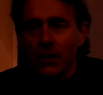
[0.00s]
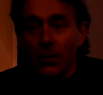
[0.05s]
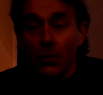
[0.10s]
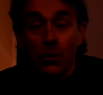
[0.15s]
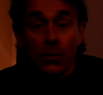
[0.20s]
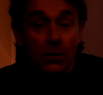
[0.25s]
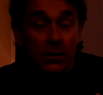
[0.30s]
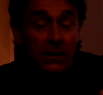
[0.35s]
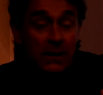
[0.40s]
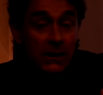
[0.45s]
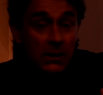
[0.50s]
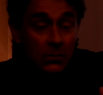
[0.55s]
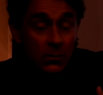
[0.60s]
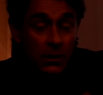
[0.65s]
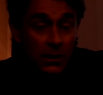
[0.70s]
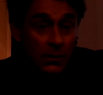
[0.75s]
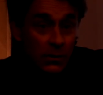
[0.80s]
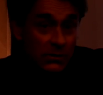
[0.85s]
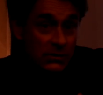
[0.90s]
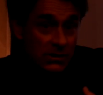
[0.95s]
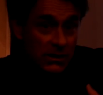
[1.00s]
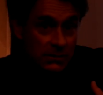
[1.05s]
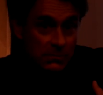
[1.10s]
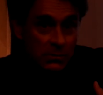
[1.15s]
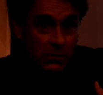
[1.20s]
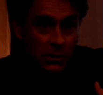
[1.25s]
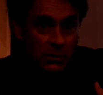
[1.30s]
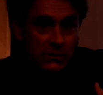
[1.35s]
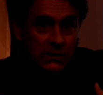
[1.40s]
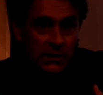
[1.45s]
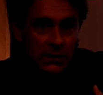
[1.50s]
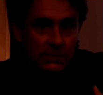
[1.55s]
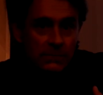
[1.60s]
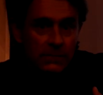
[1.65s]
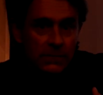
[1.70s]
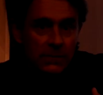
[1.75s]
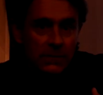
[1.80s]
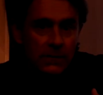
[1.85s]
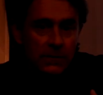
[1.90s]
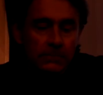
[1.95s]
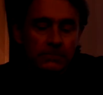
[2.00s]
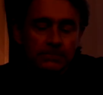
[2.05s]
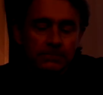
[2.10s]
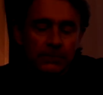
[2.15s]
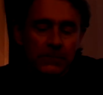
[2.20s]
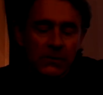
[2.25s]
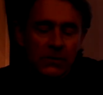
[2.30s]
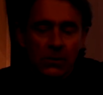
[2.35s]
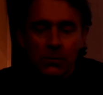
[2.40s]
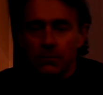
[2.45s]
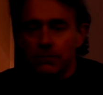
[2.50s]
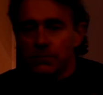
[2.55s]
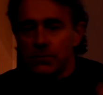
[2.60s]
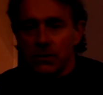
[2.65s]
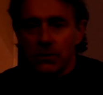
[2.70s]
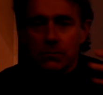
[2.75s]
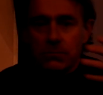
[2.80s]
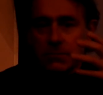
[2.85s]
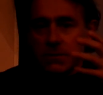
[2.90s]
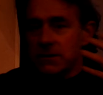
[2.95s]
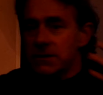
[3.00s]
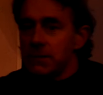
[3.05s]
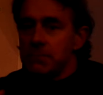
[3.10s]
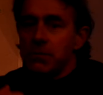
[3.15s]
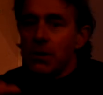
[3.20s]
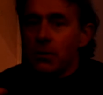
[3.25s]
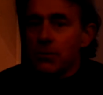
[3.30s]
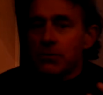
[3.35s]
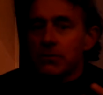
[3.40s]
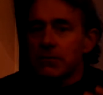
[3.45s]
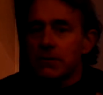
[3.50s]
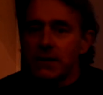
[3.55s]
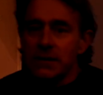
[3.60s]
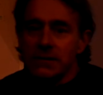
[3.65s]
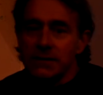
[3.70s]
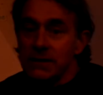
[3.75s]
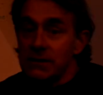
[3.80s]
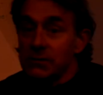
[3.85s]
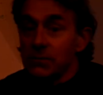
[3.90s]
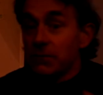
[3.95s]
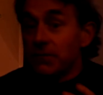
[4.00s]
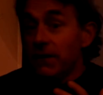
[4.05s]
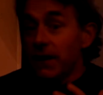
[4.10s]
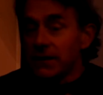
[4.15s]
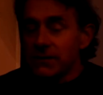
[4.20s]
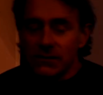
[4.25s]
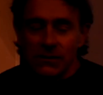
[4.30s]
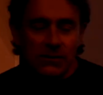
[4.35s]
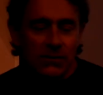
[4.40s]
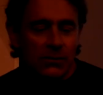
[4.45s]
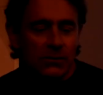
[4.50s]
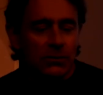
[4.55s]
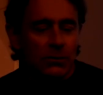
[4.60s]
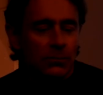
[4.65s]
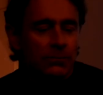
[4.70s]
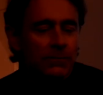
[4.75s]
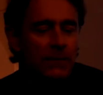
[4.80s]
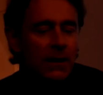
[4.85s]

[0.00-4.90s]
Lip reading: or quinoa, which had protein. So you need both, right? You need some fats in there too.